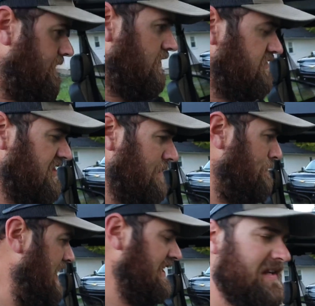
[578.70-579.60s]
Those are the
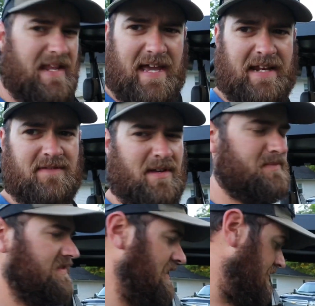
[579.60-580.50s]
main negatives
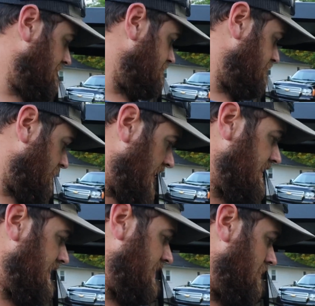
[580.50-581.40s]
I'm seeing
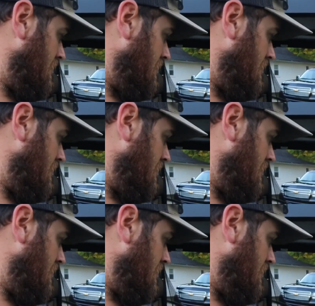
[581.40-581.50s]
right now.